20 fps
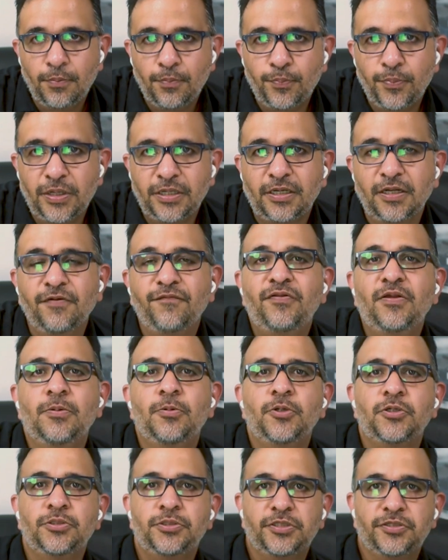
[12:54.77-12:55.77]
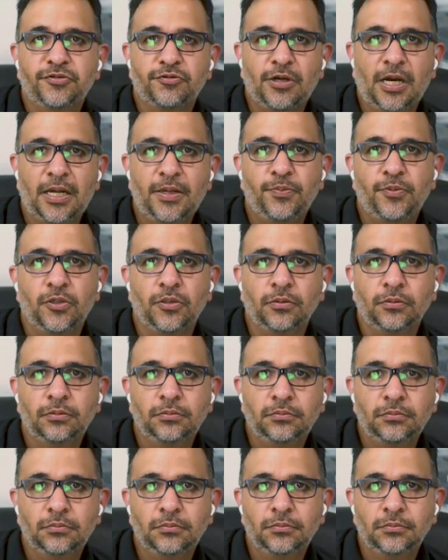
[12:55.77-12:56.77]
But if they were to describe you,
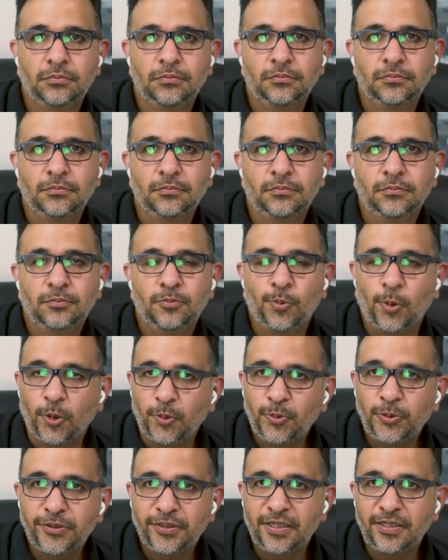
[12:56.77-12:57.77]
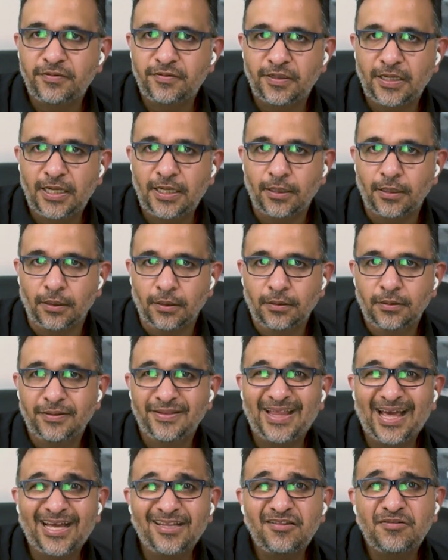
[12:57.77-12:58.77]
what would they say?
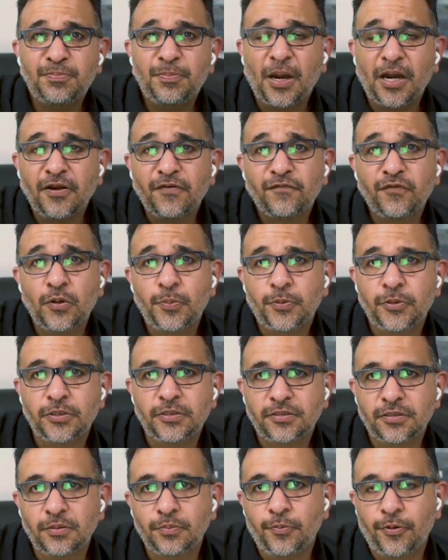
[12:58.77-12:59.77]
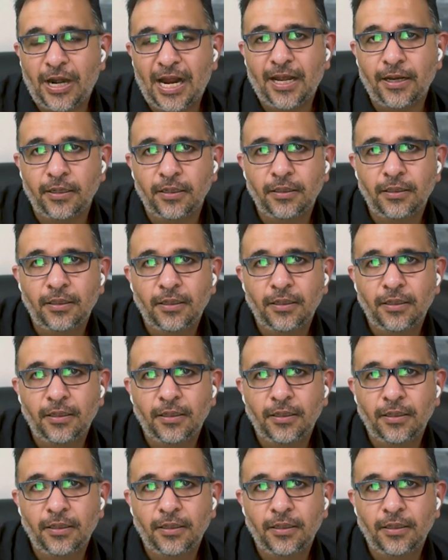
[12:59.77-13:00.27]
That's part of your personal brand.